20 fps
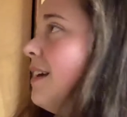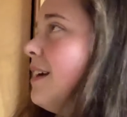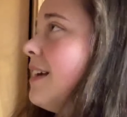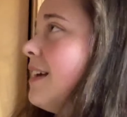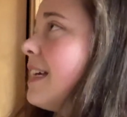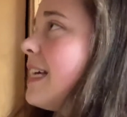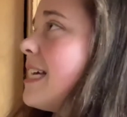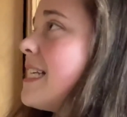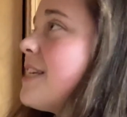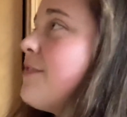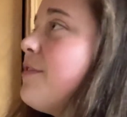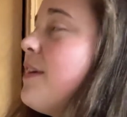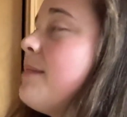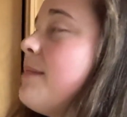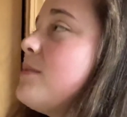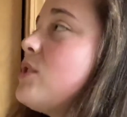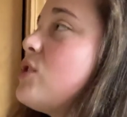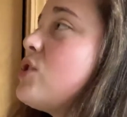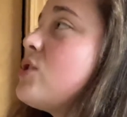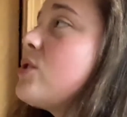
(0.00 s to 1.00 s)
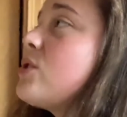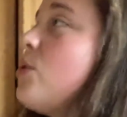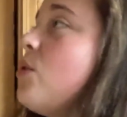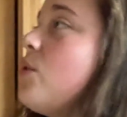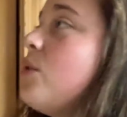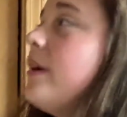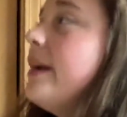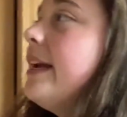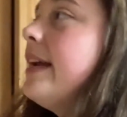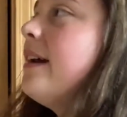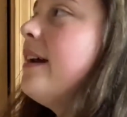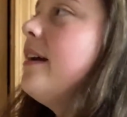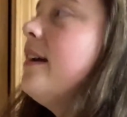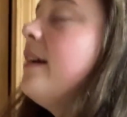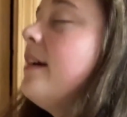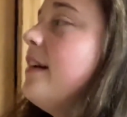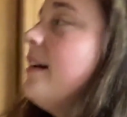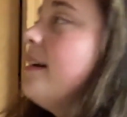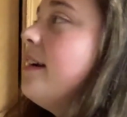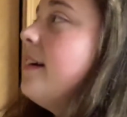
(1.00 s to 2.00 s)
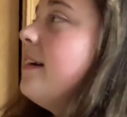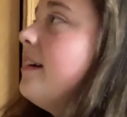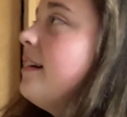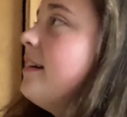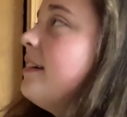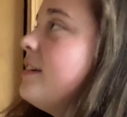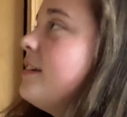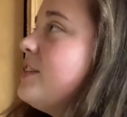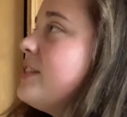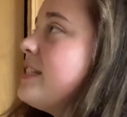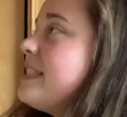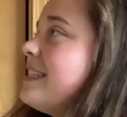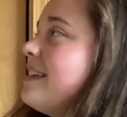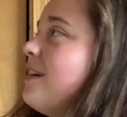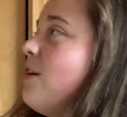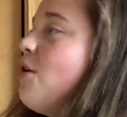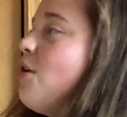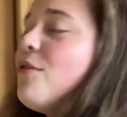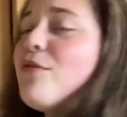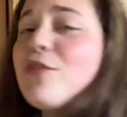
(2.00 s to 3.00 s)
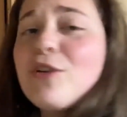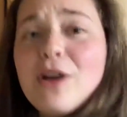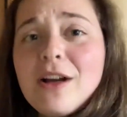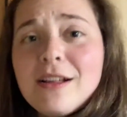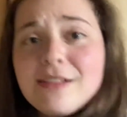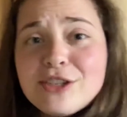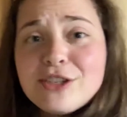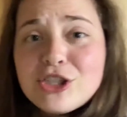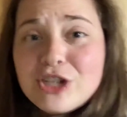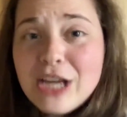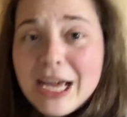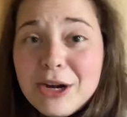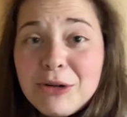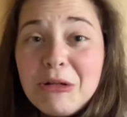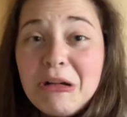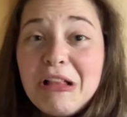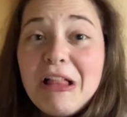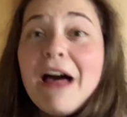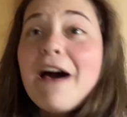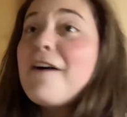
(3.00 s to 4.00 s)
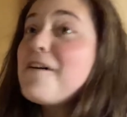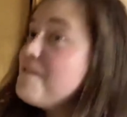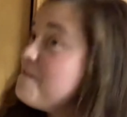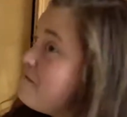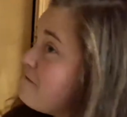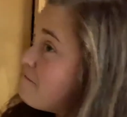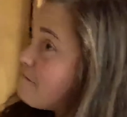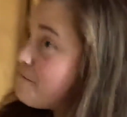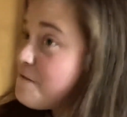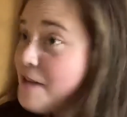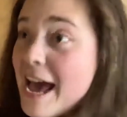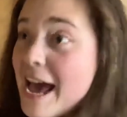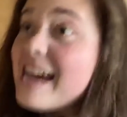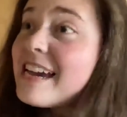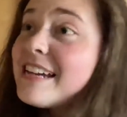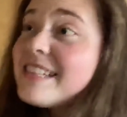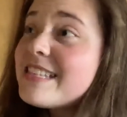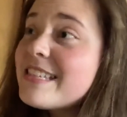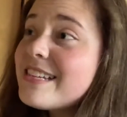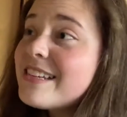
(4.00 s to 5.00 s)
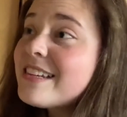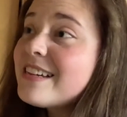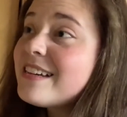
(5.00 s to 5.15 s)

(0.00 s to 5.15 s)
Because if I'm scoring just overall general effect,